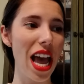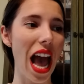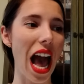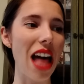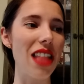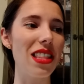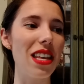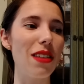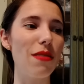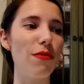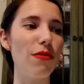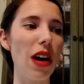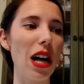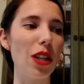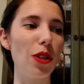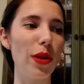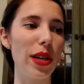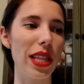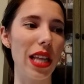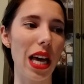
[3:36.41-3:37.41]
And then
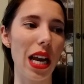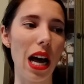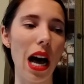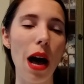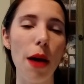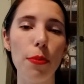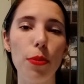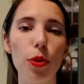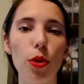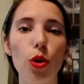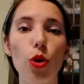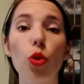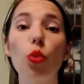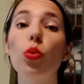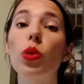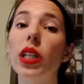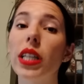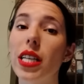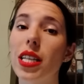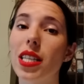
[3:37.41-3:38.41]
following that up,
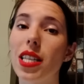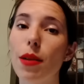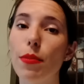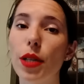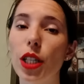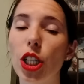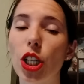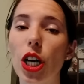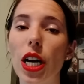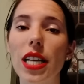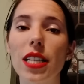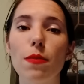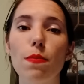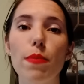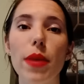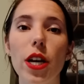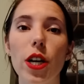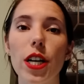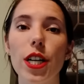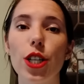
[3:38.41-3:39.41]
really similar, is
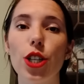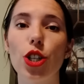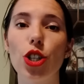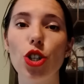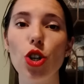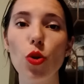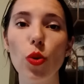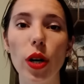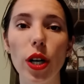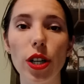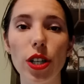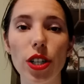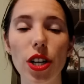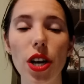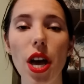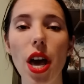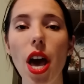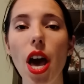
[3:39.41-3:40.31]
Mary Stuart,